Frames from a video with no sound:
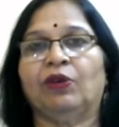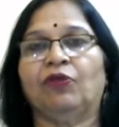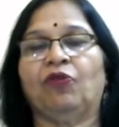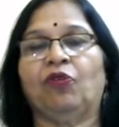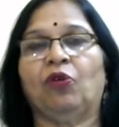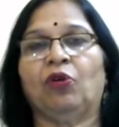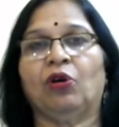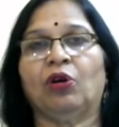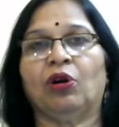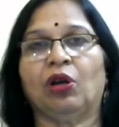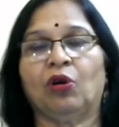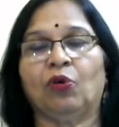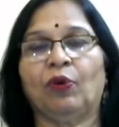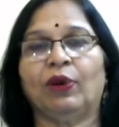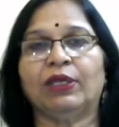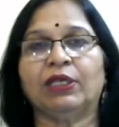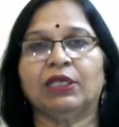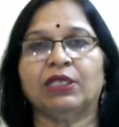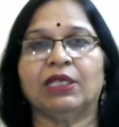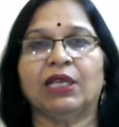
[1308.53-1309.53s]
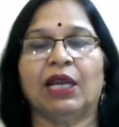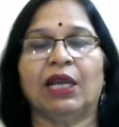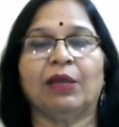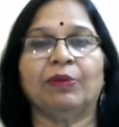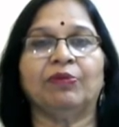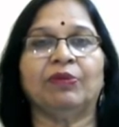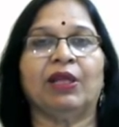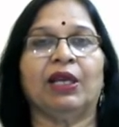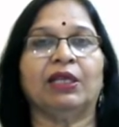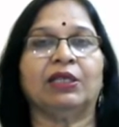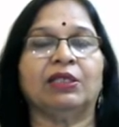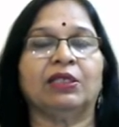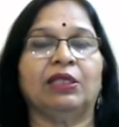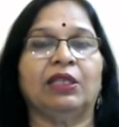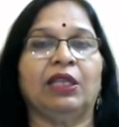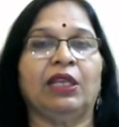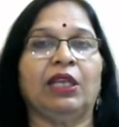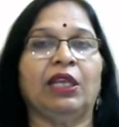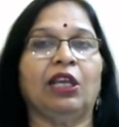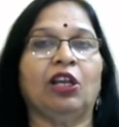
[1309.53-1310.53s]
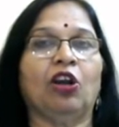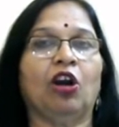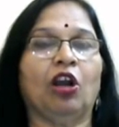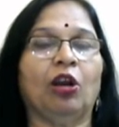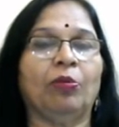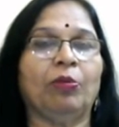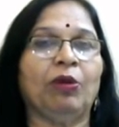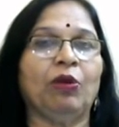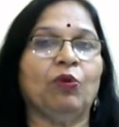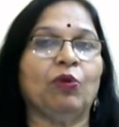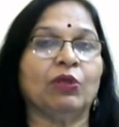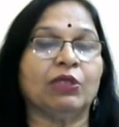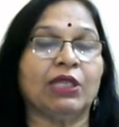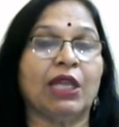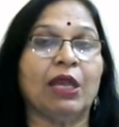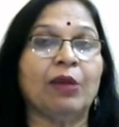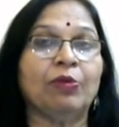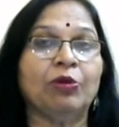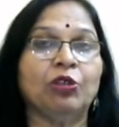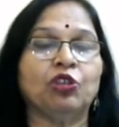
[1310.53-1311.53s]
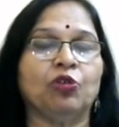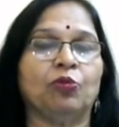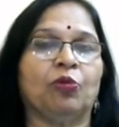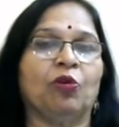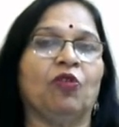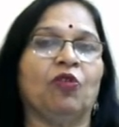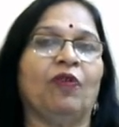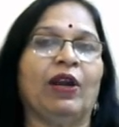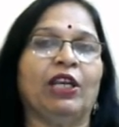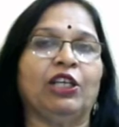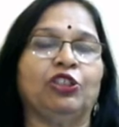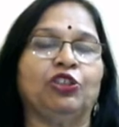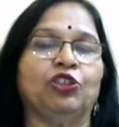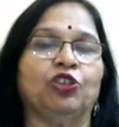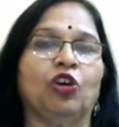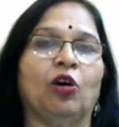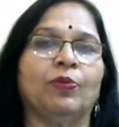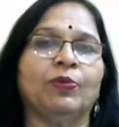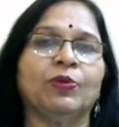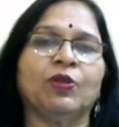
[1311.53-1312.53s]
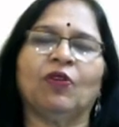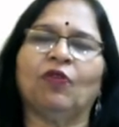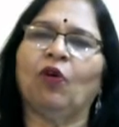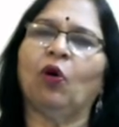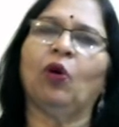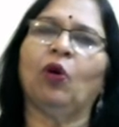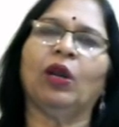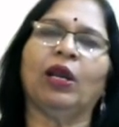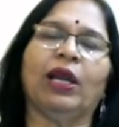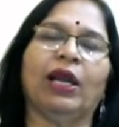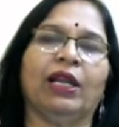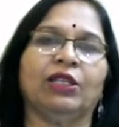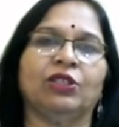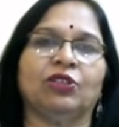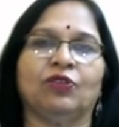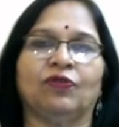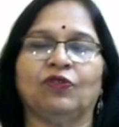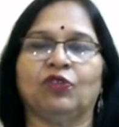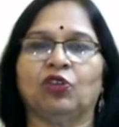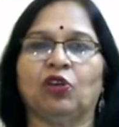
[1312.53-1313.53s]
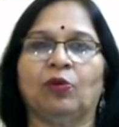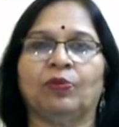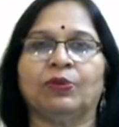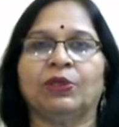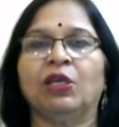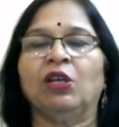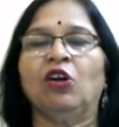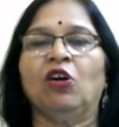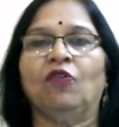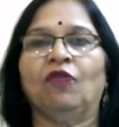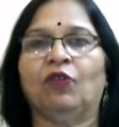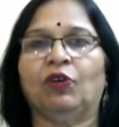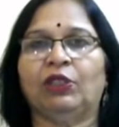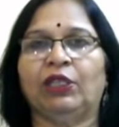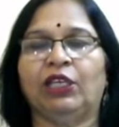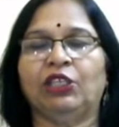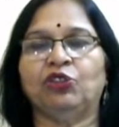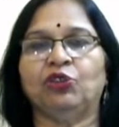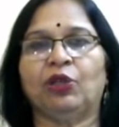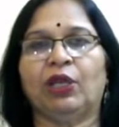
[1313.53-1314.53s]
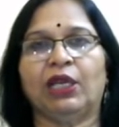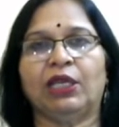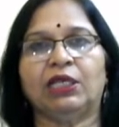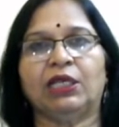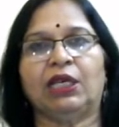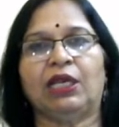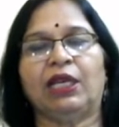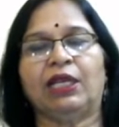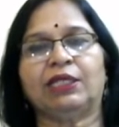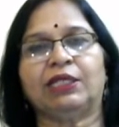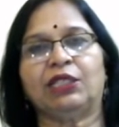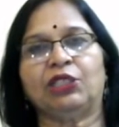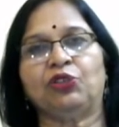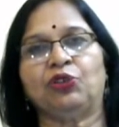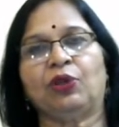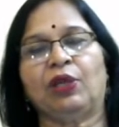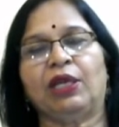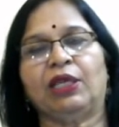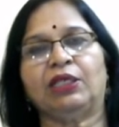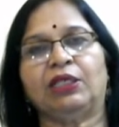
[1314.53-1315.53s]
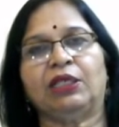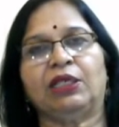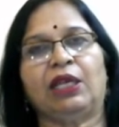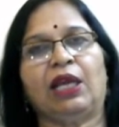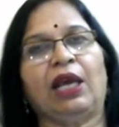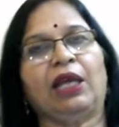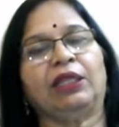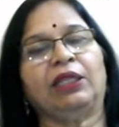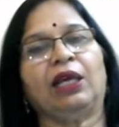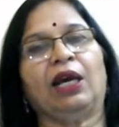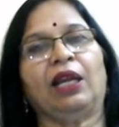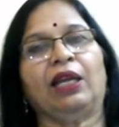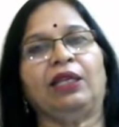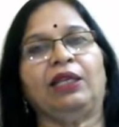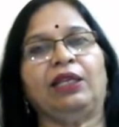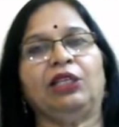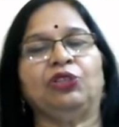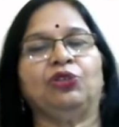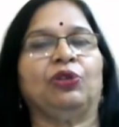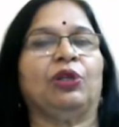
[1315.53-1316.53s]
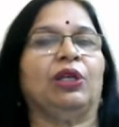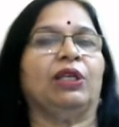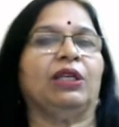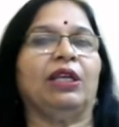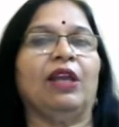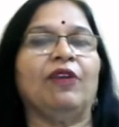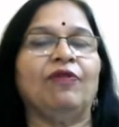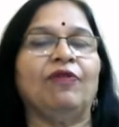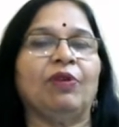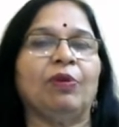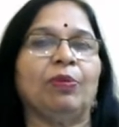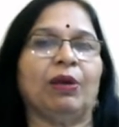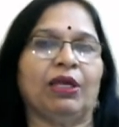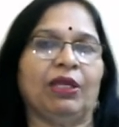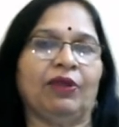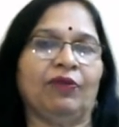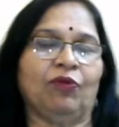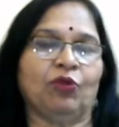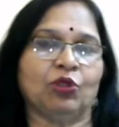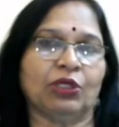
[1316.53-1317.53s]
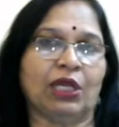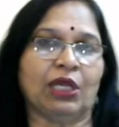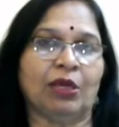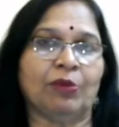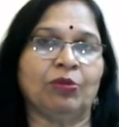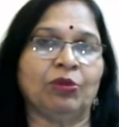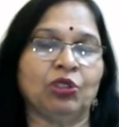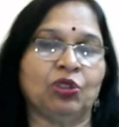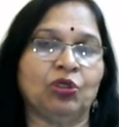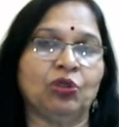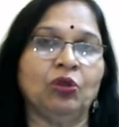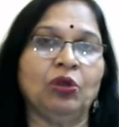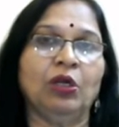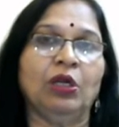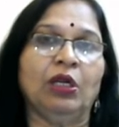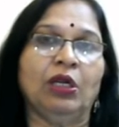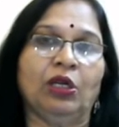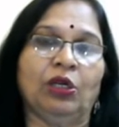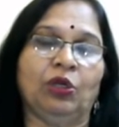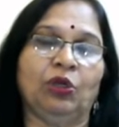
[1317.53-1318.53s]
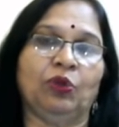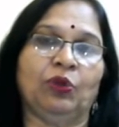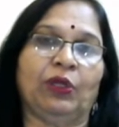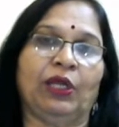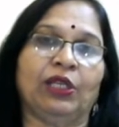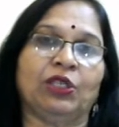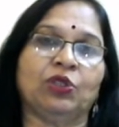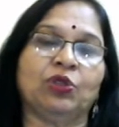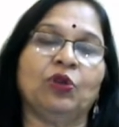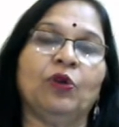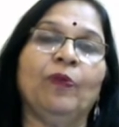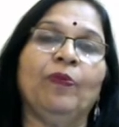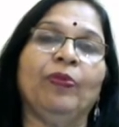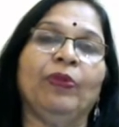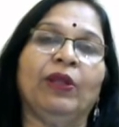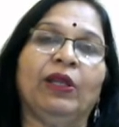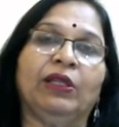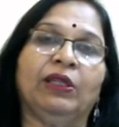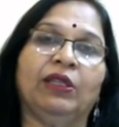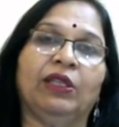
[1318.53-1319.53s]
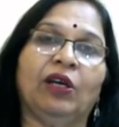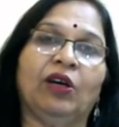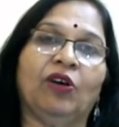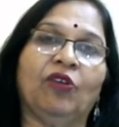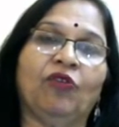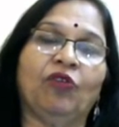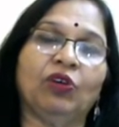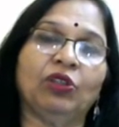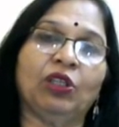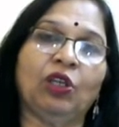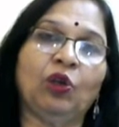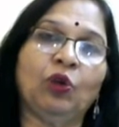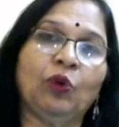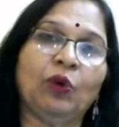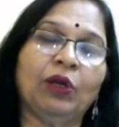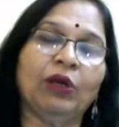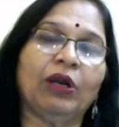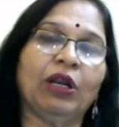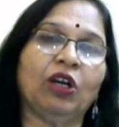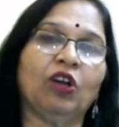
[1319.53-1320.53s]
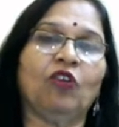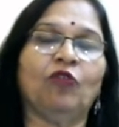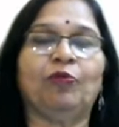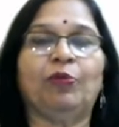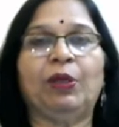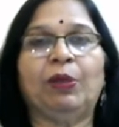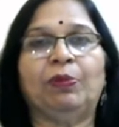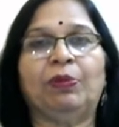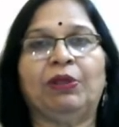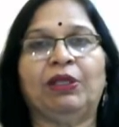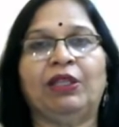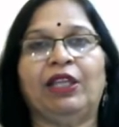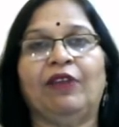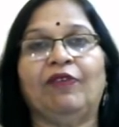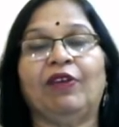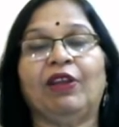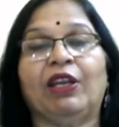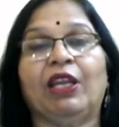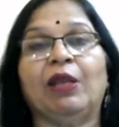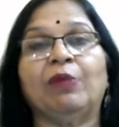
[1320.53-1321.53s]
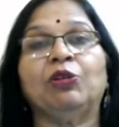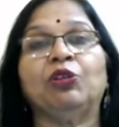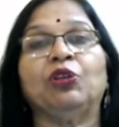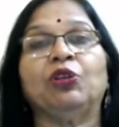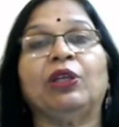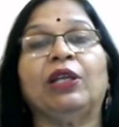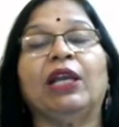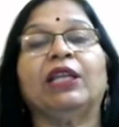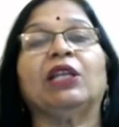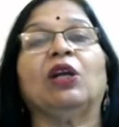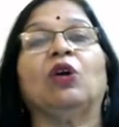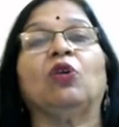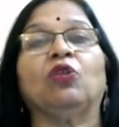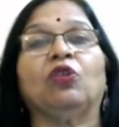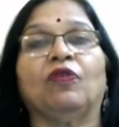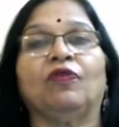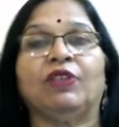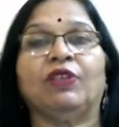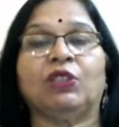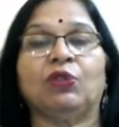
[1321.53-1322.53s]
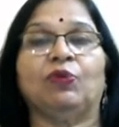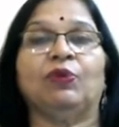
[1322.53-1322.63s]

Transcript: For quite a time, that the economy was able to provide jobs of all kinds of jobs for the educated, less educated, and the highly educated. Everybody was able to do that. So for the lower rung of people, they were able to get out of this